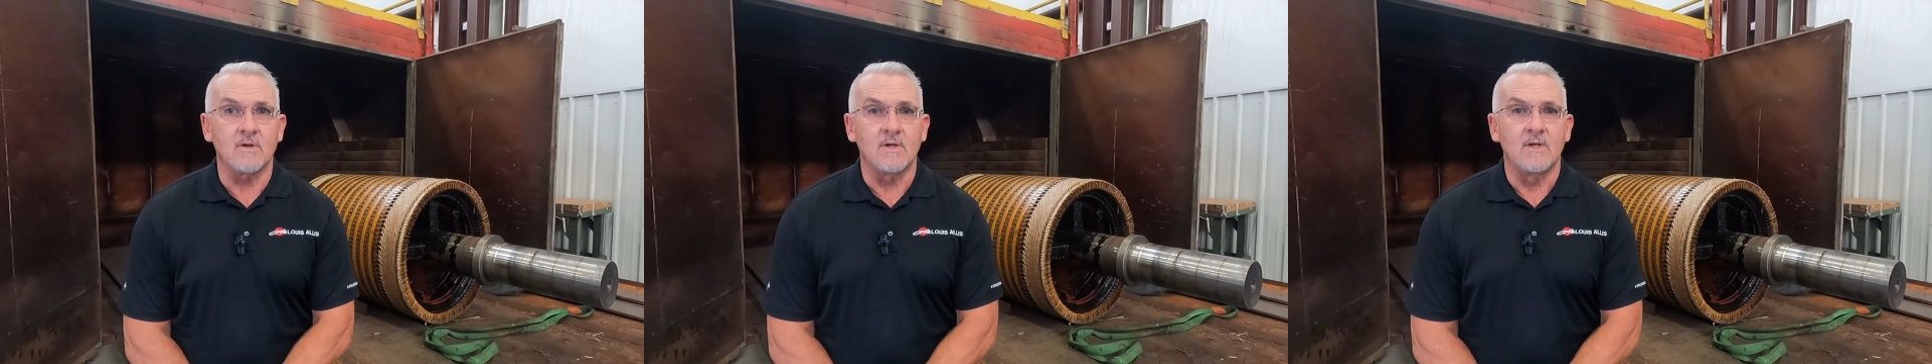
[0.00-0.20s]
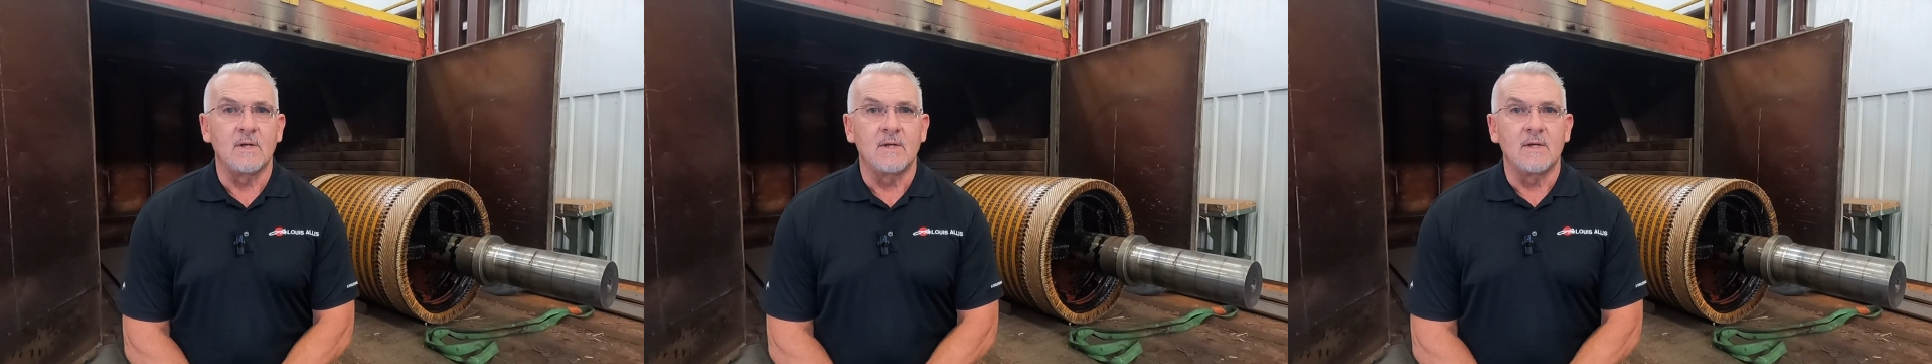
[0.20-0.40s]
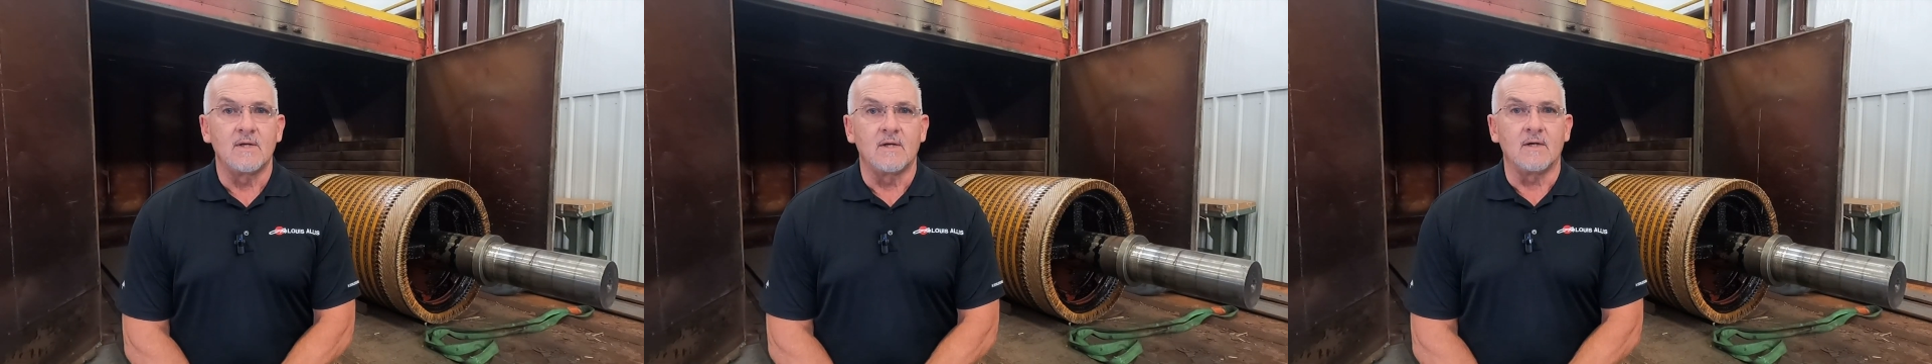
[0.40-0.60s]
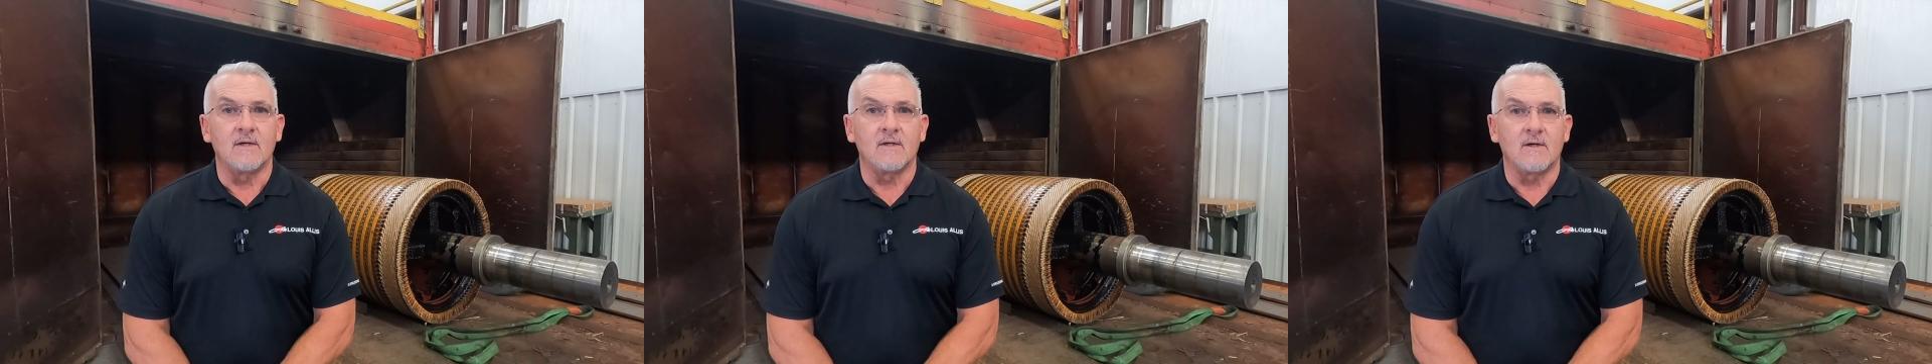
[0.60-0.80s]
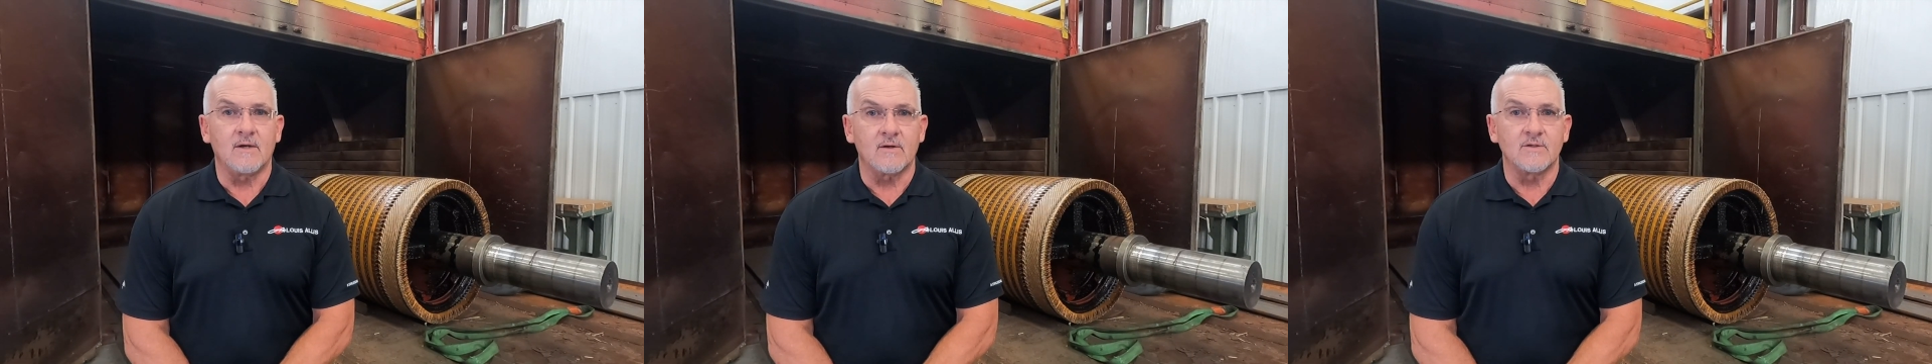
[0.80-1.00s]

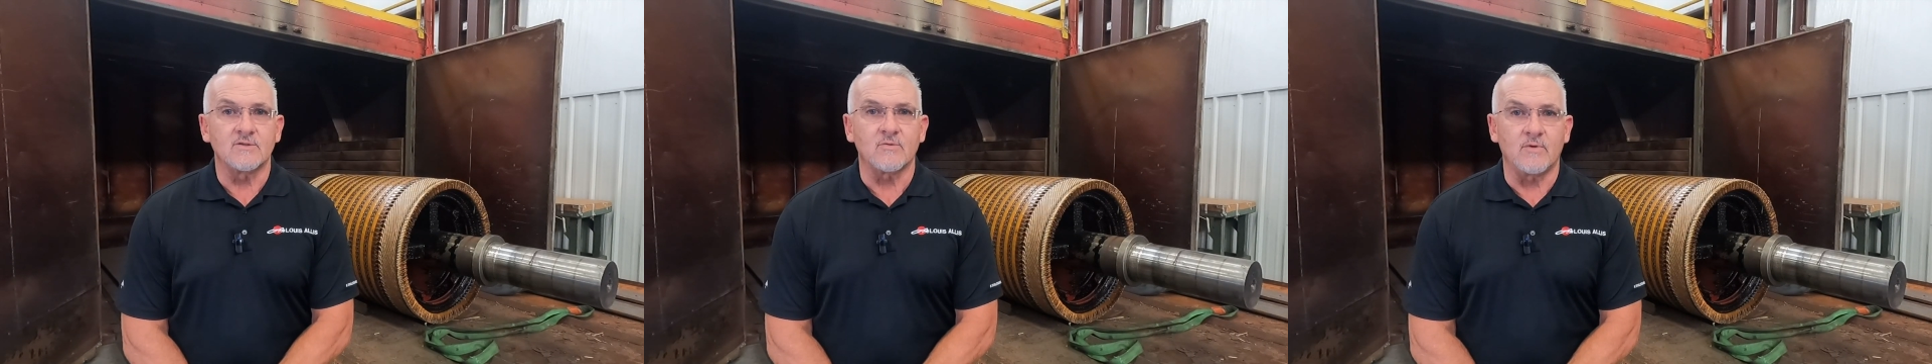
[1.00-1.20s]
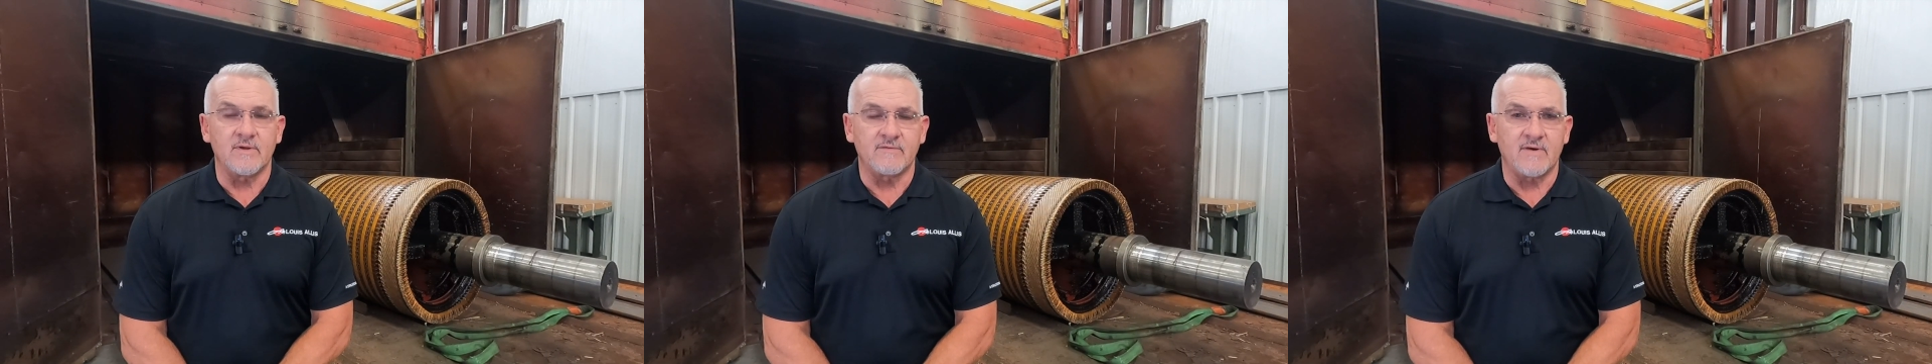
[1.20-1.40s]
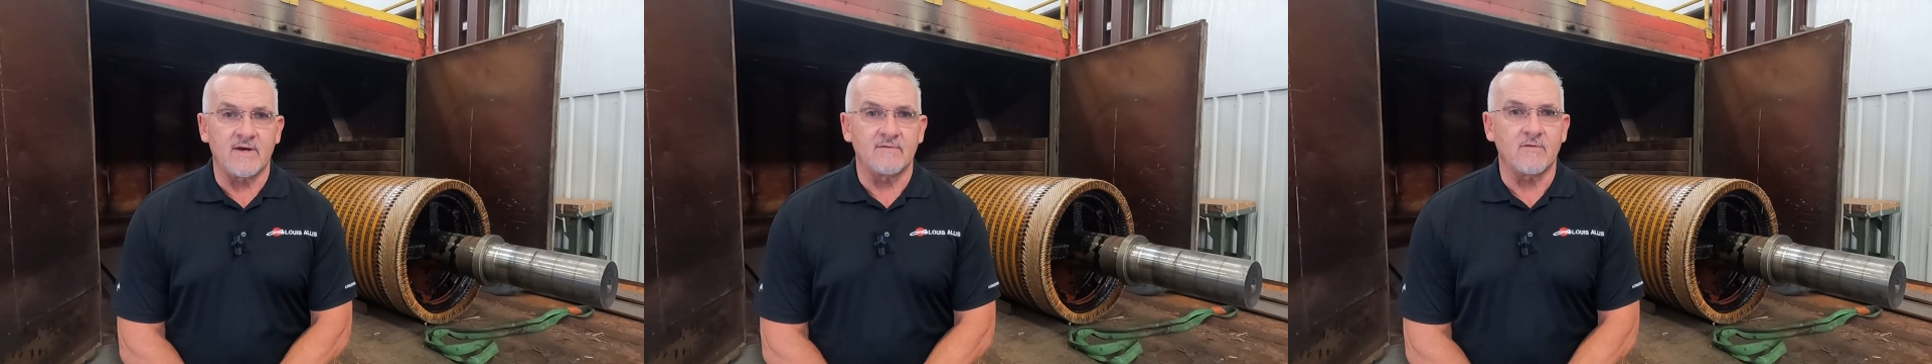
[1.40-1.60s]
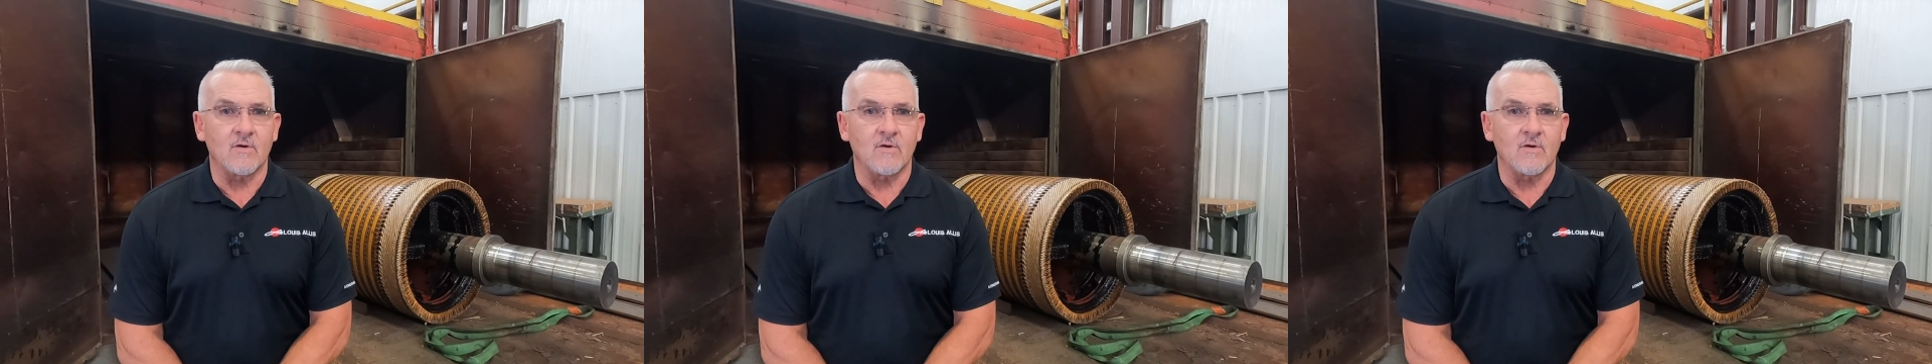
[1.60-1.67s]
125